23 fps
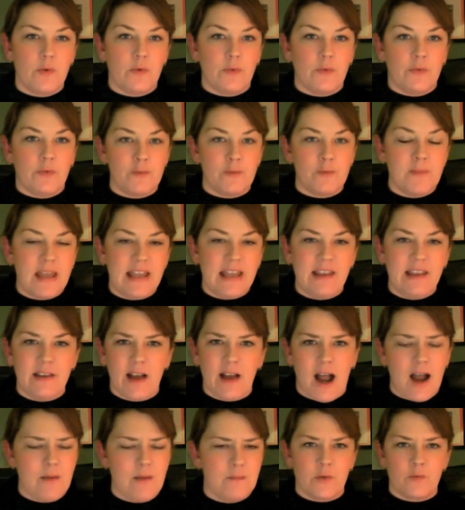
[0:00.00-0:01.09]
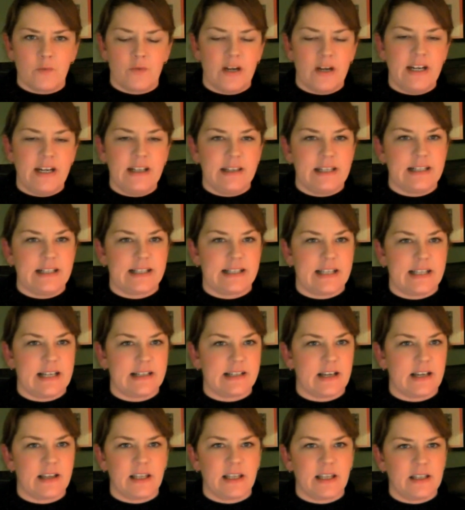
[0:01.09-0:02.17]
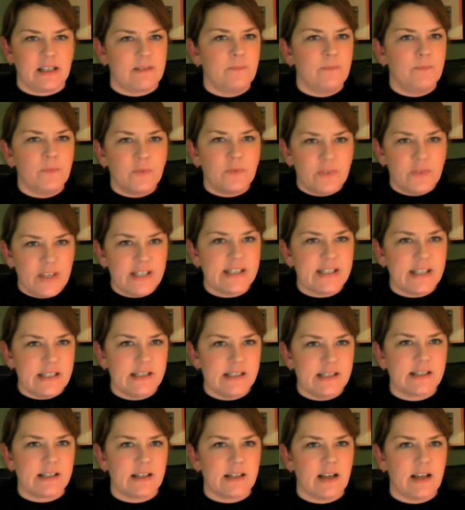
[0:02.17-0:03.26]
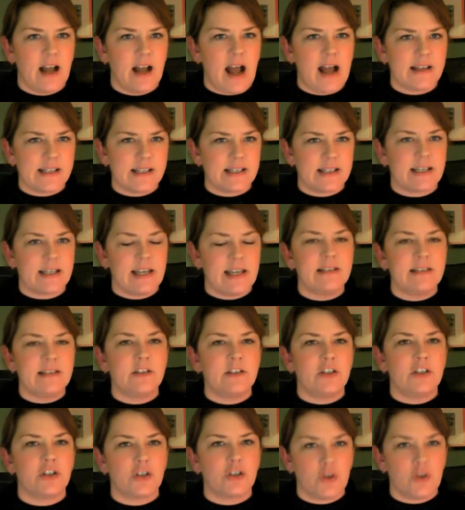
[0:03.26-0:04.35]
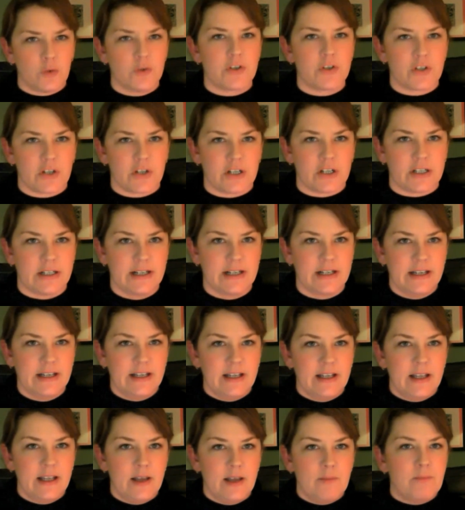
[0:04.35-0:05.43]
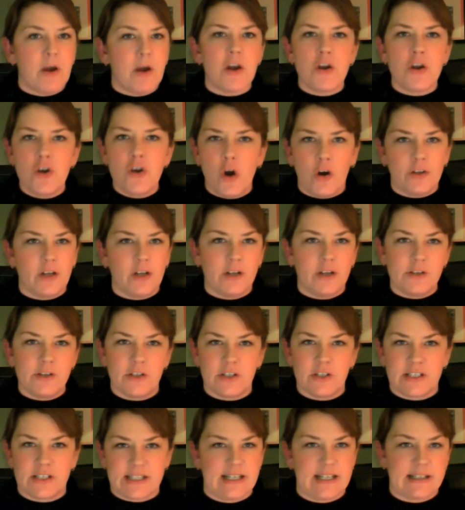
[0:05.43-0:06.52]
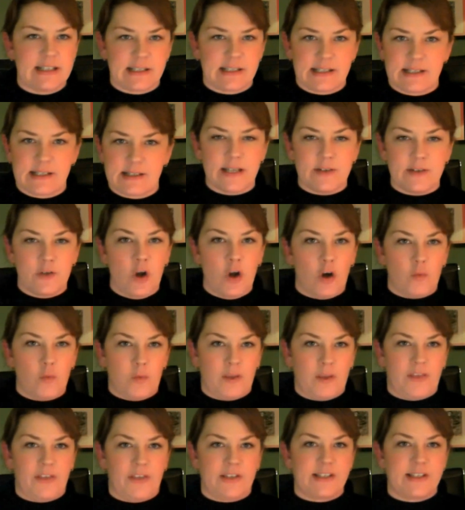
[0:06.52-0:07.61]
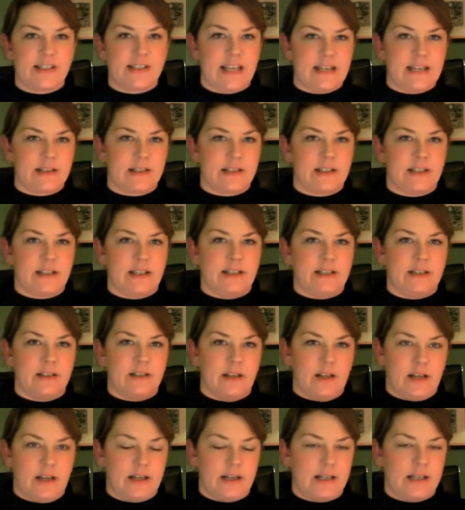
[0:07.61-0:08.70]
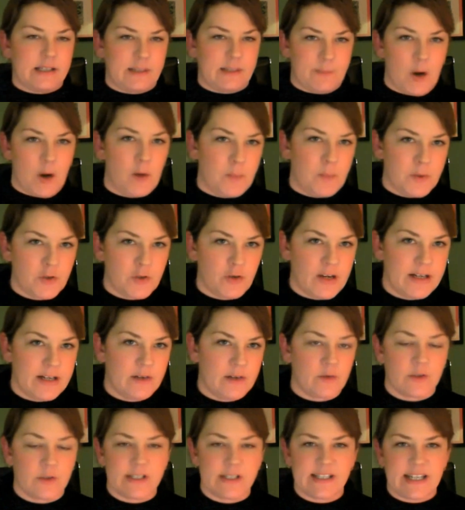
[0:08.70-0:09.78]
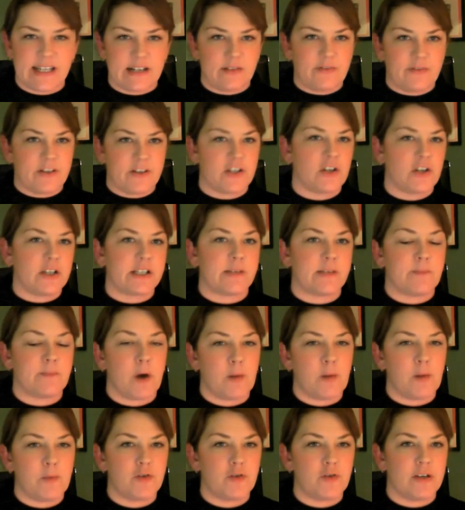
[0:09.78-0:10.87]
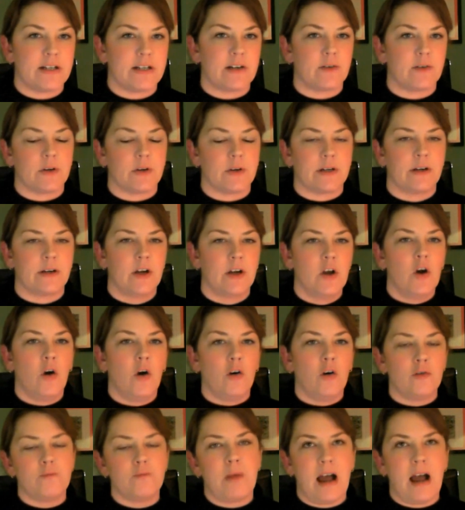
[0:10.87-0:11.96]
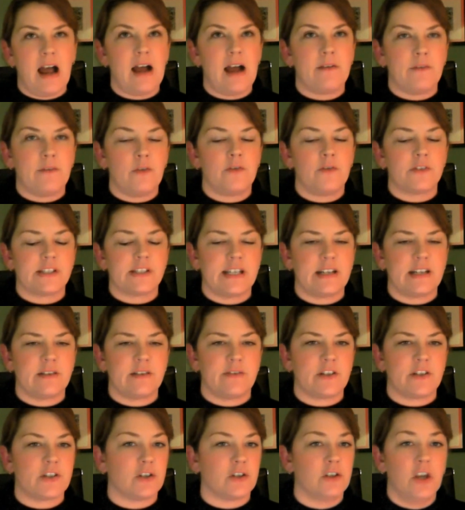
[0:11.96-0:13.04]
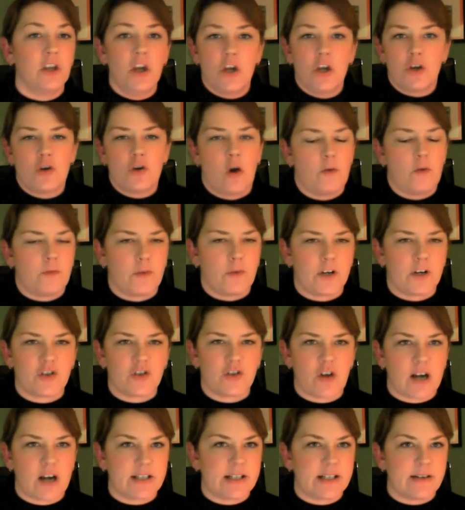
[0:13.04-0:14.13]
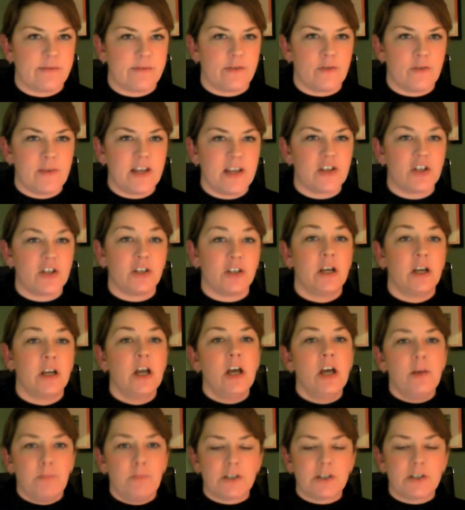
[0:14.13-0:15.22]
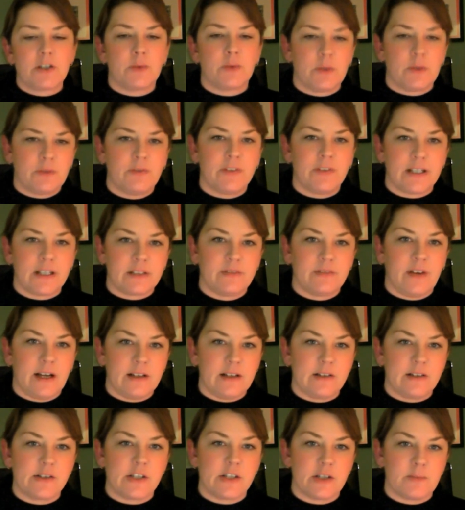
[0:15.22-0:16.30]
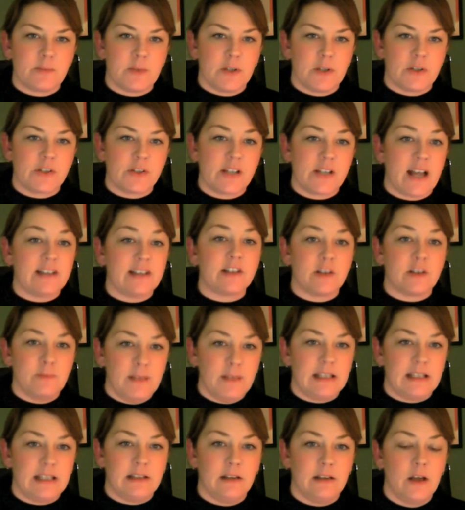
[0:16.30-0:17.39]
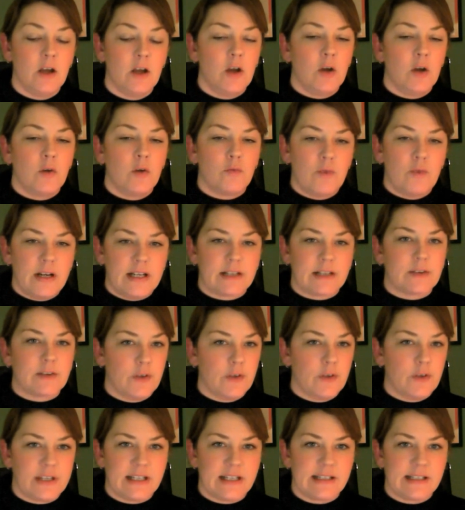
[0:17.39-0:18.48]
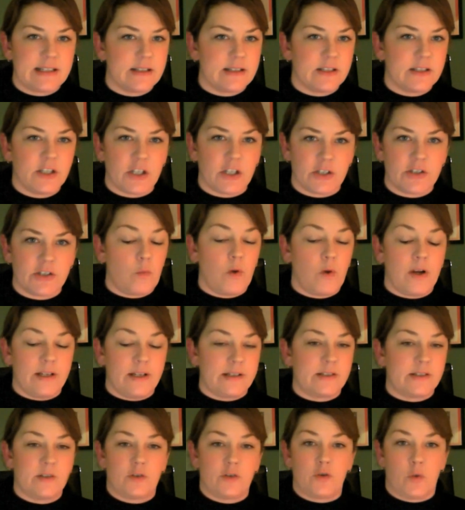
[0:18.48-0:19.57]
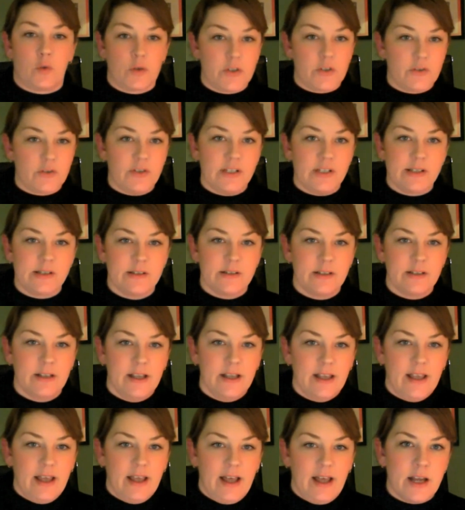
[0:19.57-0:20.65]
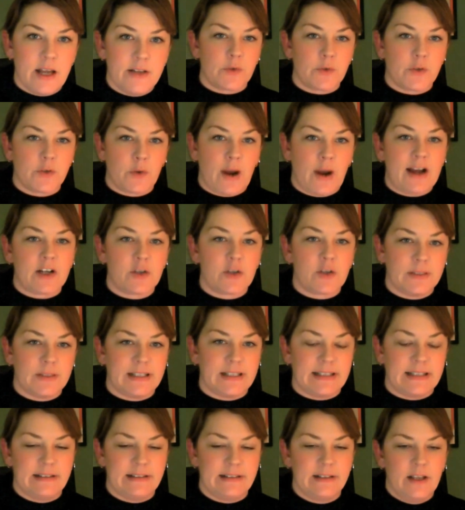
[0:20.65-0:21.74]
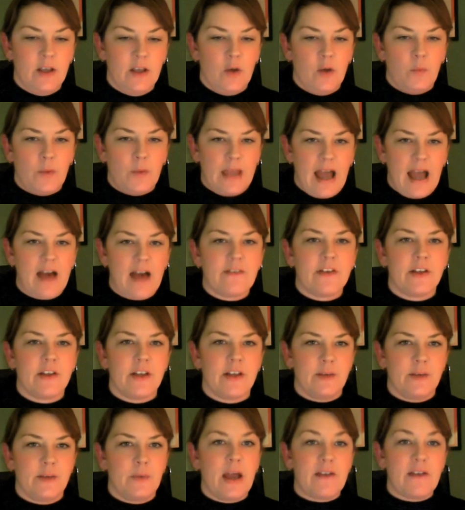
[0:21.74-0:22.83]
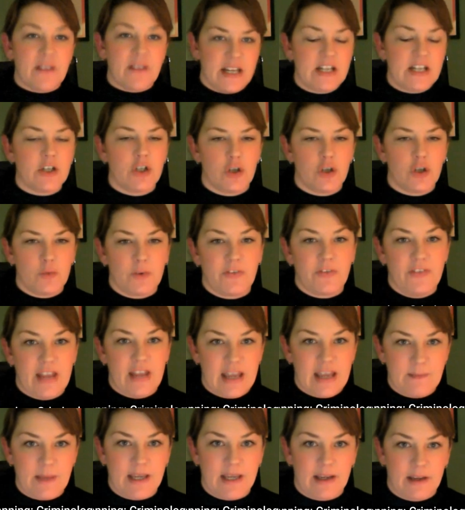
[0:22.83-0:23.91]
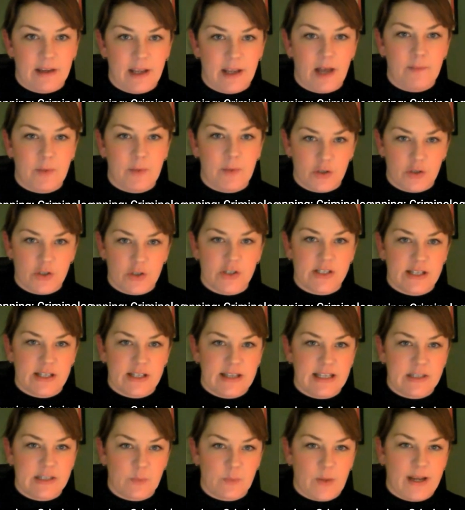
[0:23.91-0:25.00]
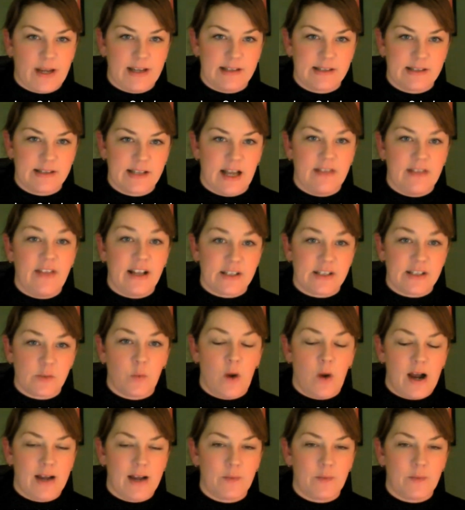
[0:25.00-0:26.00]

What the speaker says: for me, I'm reading these things, I think this is as akin to torture, but not under the states, not with the state as a perpetrator, or a state official as a perpetrator, or on behalf of a state official, not for extracting information, but to inflict violence and abuse. And to me, reading through these just is torturous. And so actually, we have an issue with naming abuses in these ways. And that's why